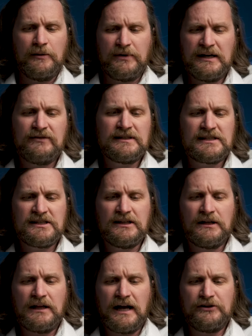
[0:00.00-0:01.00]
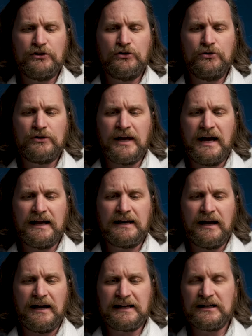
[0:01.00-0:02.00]
but even still, I knew
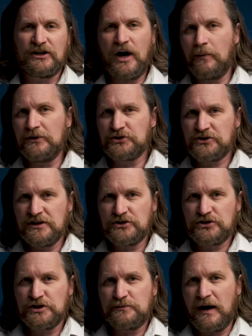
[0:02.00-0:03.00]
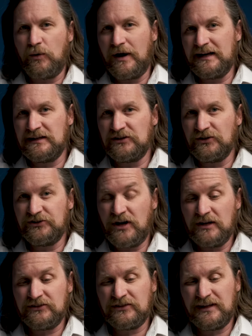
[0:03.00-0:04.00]
that I could accomplish this just by waiting till
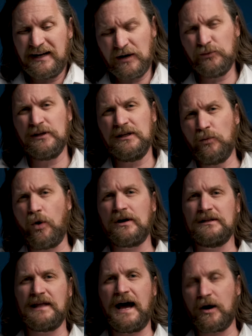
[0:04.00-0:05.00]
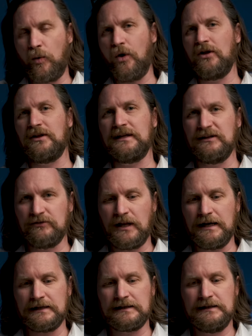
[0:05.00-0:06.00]
dusk, and I really wanted that quality of
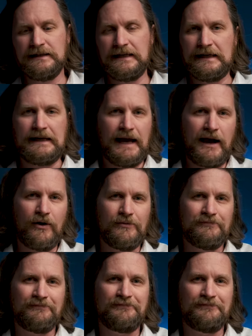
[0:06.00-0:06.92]
light anyhow.